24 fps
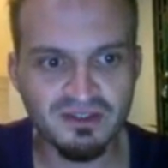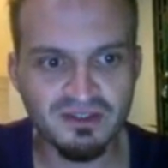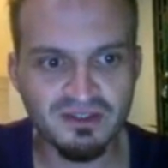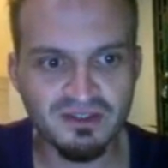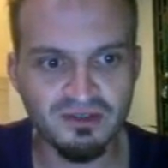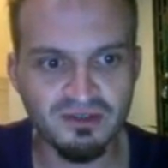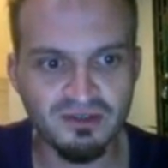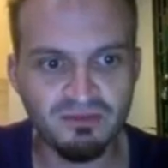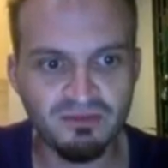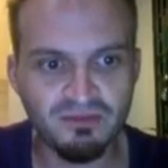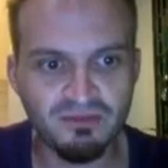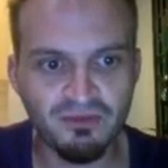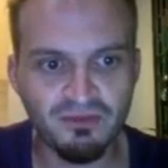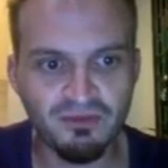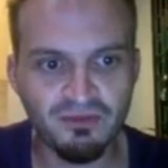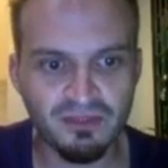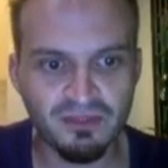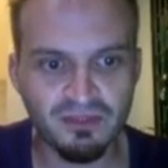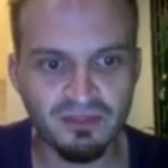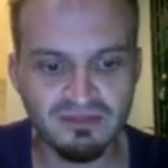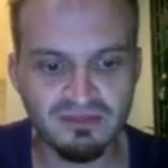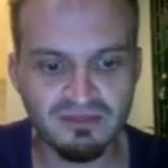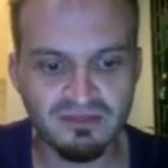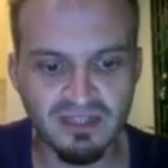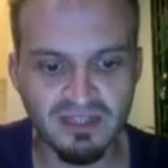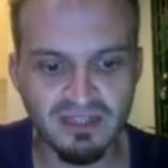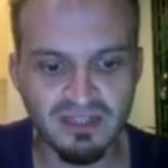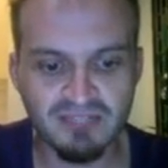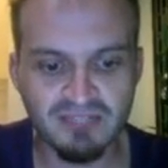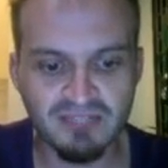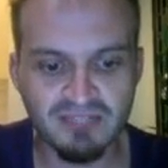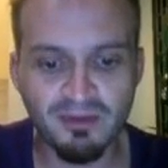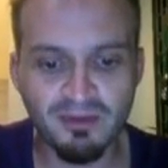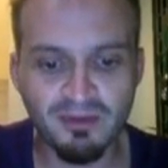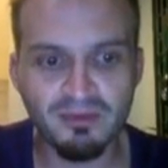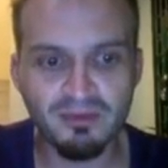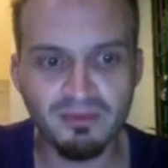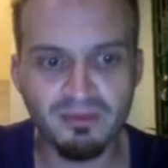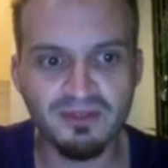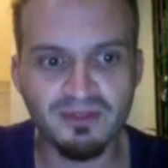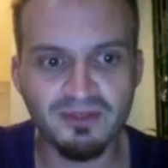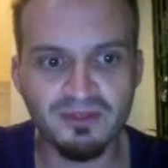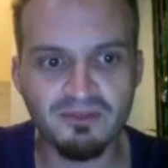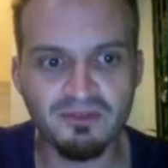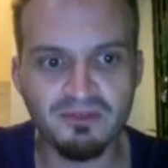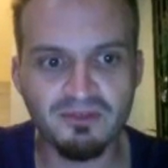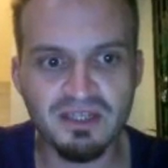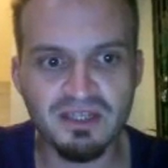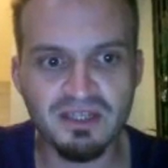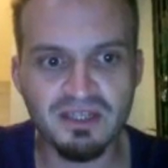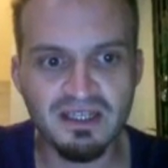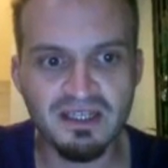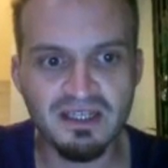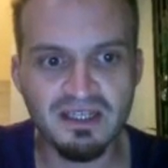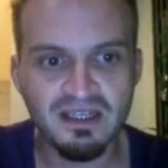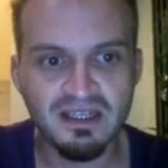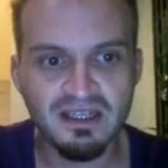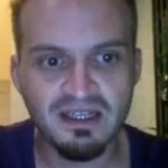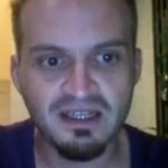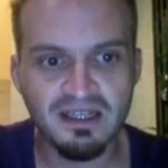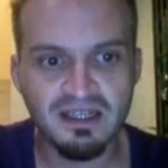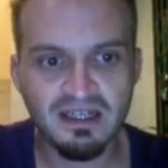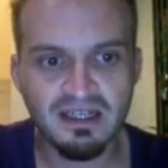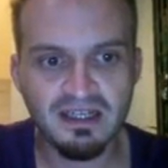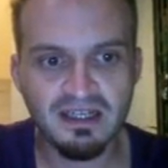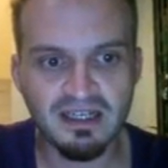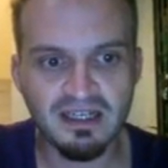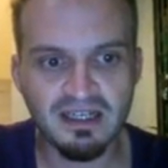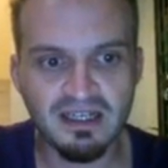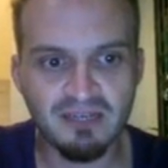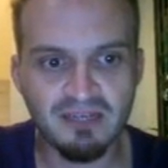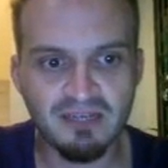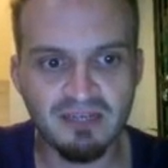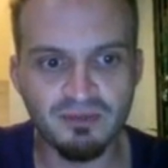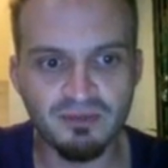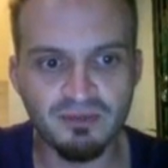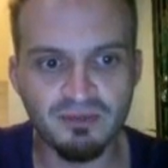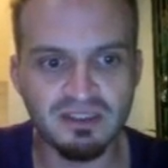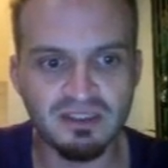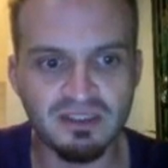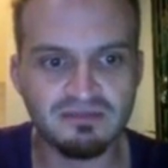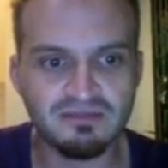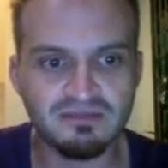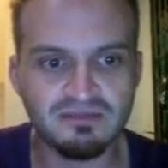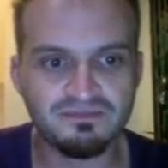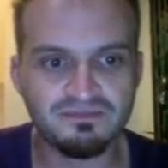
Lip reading: So before we do that, it's probably going to be Boolean.